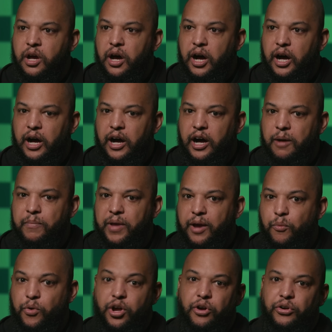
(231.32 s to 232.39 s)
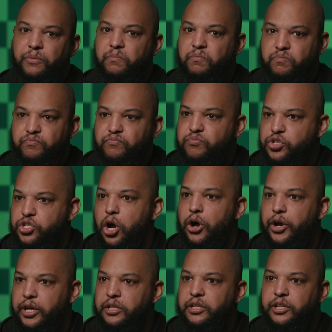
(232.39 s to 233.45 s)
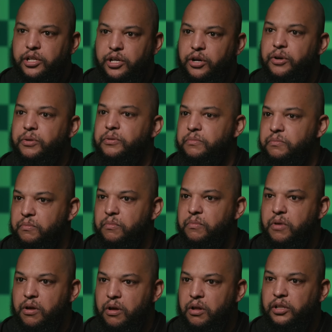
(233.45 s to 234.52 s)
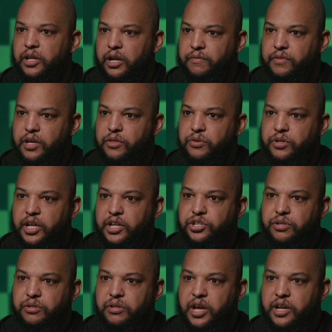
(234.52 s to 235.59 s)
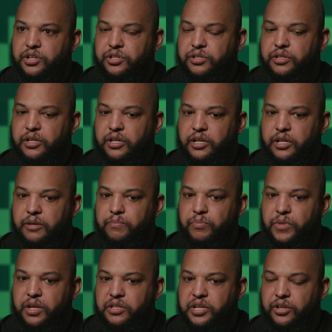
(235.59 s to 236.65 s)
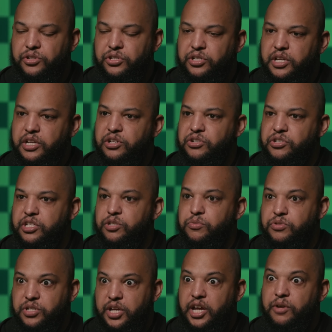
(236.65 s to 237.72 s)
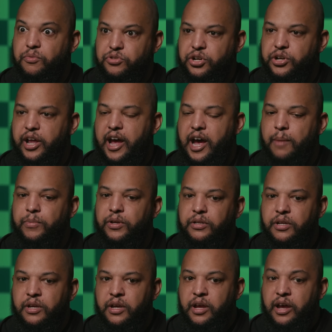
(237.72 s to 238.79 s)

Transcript: And we all saw it, and a lot of the other nation intelligence agencies were saying it was going to happen.